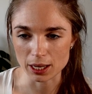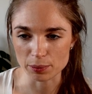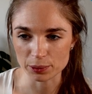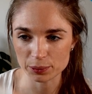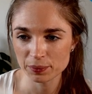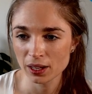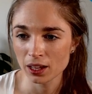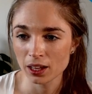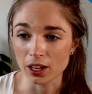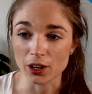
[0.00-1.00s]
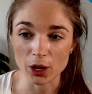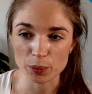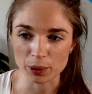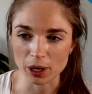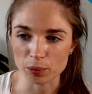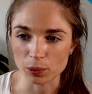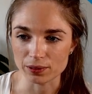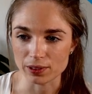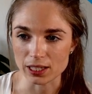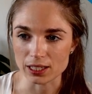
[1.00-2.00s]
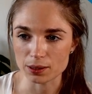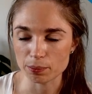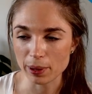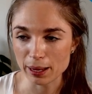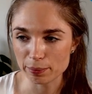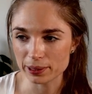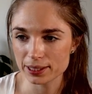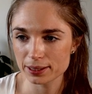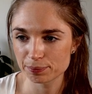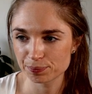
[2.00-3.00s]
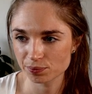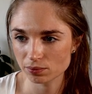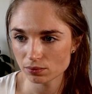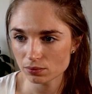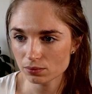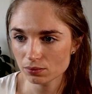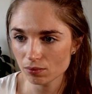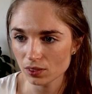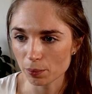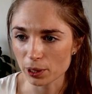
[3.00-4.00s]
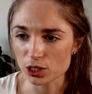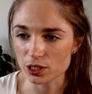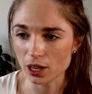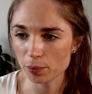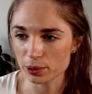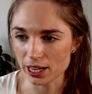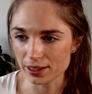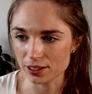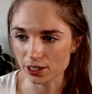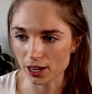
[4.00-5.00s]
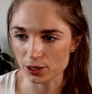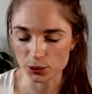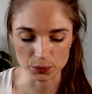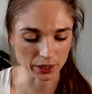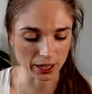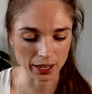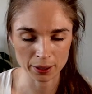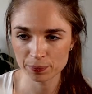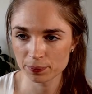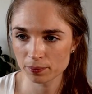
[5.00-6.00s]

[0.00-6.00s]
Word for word: table and open up one of these papers, I might just update the title there